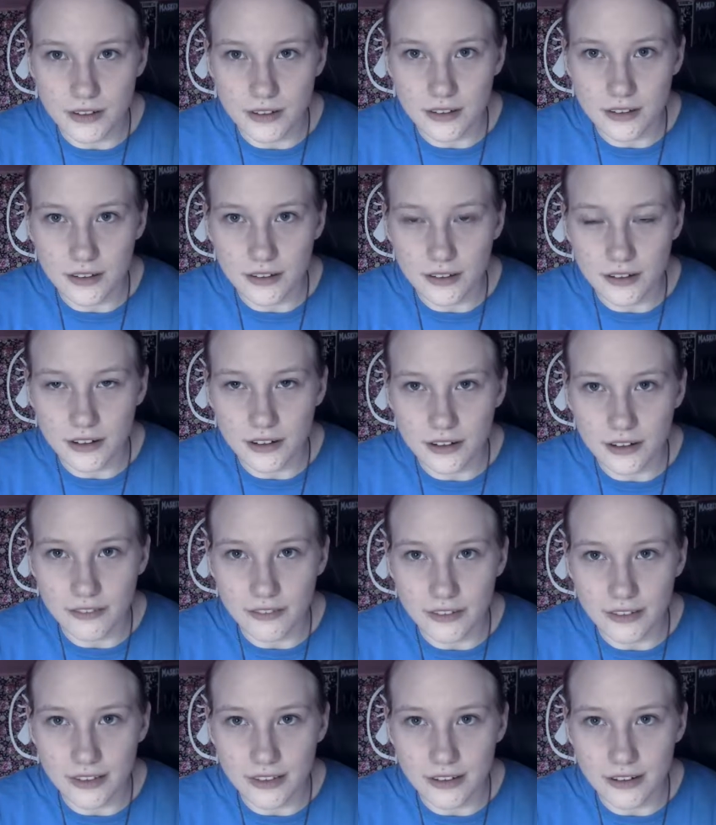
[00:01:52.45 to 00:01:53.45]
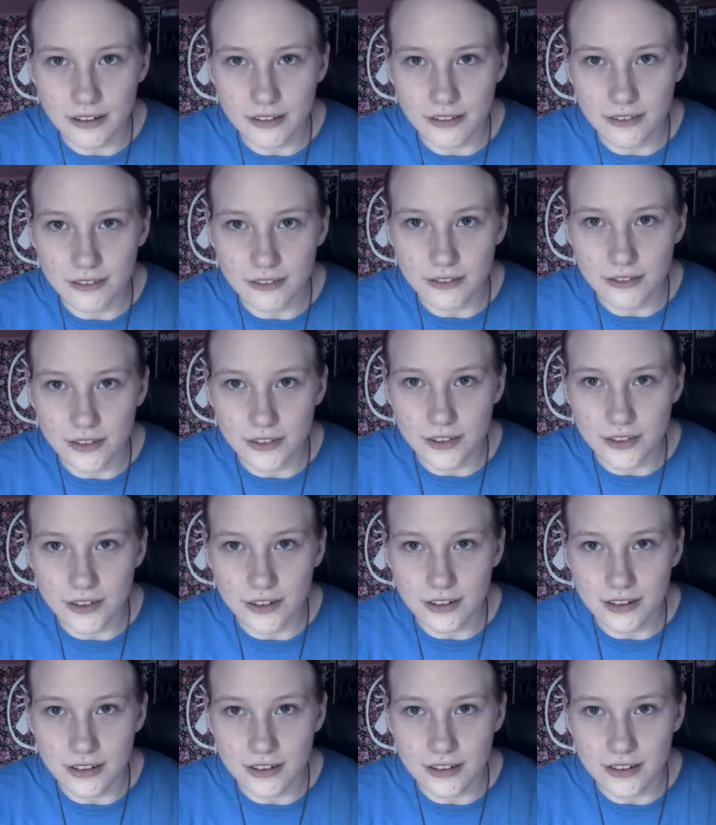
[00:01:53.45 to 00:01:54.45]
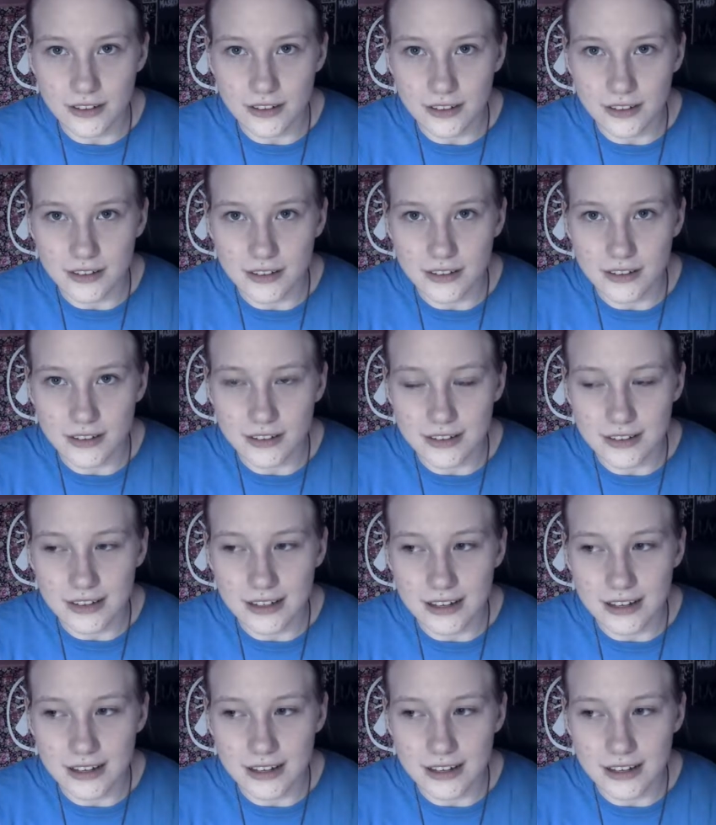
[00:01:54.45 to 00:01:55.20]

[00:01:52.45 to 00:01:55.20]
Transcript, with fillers: conservative, serious.